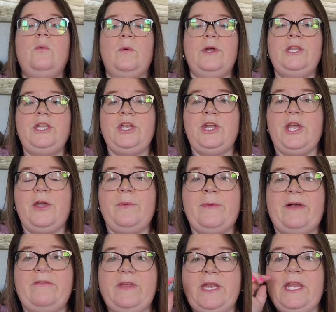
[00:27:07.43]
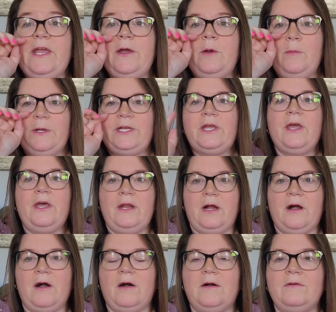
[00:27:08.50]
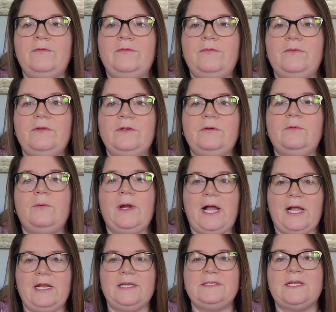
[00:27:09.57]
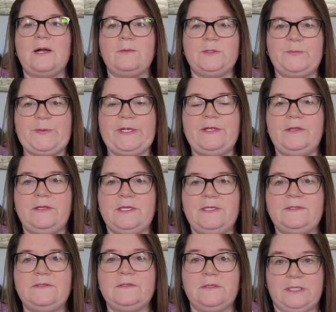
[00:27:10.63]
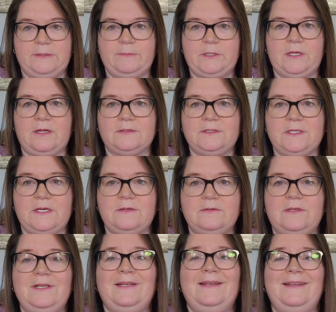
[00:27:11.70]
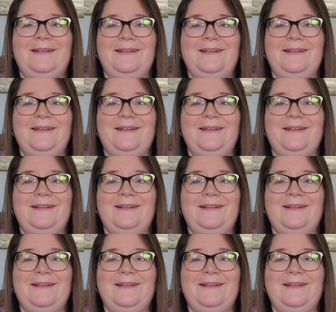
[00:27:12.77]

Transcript: Wouldn't you know my video would cut off right as I was putting this lip gloss on.